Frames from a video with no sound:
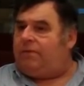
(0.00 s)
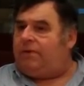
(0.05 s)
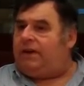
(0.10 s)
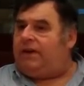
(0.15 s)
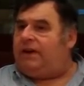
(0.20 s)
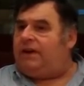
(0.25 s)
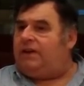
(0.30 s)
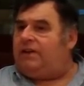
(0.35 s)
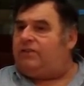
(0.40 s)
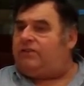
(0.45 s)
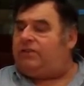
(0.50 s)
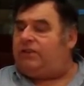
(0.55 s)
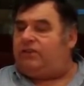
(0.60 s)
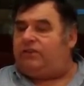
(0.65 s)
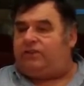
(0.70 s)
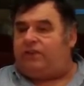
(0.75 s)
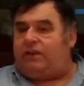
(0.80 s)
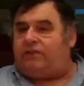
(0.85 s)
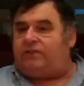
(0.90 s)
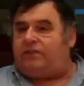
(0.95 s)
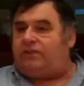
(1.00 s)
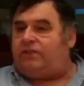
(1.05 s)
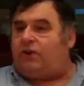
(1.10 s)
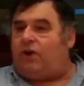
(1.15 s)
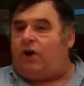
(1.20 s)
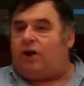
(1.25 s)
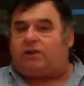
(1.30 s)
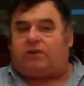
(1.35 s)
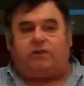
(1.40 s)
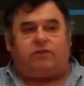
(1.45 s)
Be innocent, the sons of
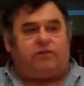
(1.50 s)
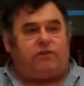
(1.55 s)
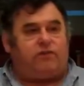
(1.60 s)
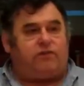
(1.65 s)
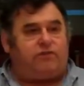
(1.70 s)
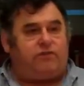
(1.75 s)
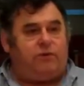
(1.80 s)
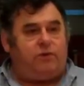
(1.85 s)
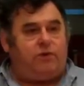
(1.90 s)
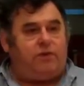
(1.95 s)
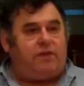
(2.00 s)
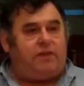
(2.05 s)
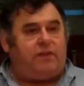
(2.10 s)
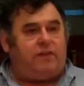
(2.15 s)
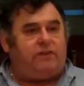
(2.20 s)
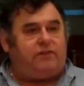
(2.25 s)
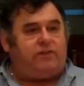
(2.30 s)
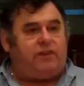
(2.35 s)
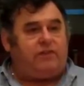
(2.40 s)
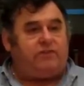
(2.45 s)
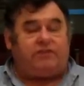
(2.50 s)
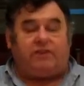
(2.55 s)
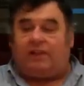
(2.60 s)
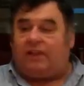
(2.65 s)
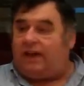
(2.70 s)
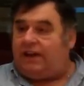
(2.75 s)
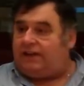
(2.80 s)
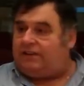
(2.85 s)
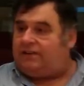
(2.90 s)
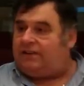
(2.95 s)
darkness are shrewder than the sons
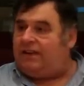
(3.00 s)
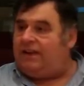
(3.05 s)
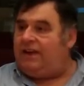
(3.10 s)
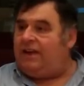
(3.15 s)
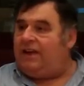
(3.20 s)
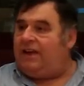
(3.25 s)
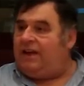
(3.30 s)
of light.